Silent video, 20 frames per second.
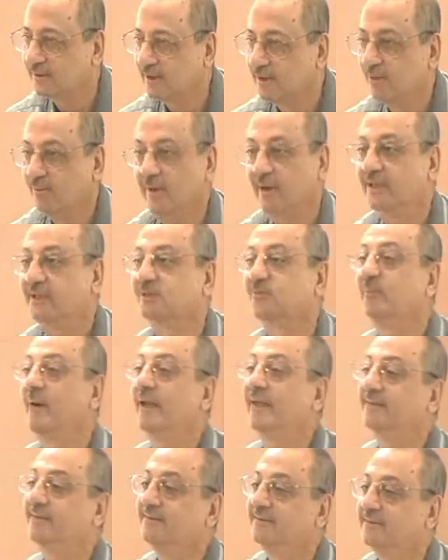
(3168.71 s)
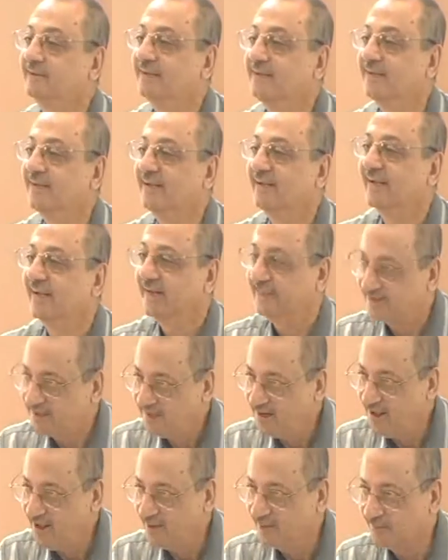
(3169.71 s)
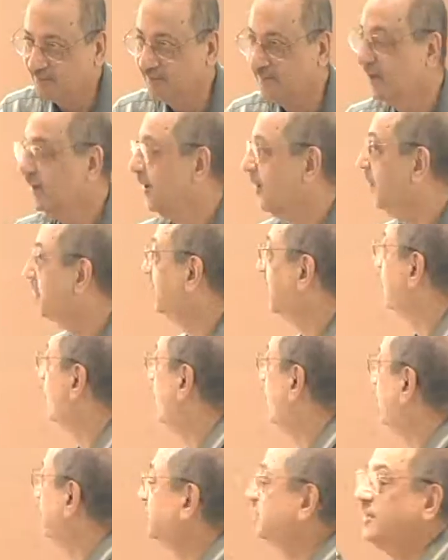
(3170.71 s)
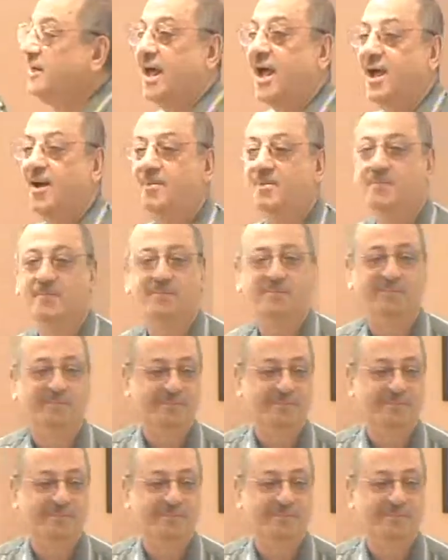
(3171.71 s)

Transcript: What is bait? It's a noun. Oh, then what is noun?